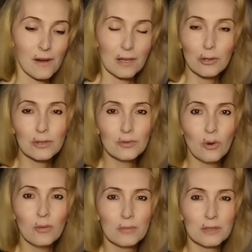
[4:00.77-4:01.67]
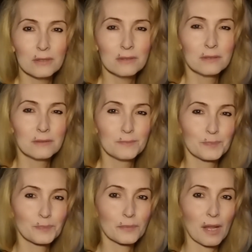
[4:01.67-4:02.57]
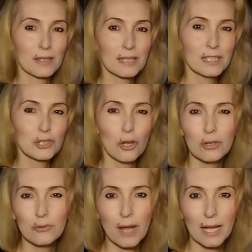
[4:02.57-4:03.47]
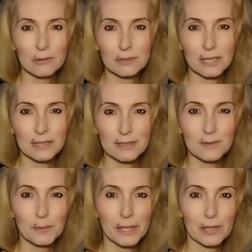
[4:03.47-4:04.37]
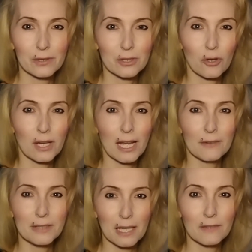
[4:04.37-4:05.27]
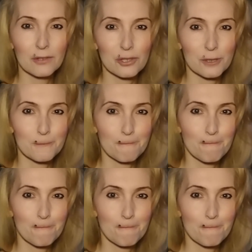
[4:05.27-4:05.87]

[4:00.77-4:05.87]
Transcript: looked normal until he turned around and disappeared on live television.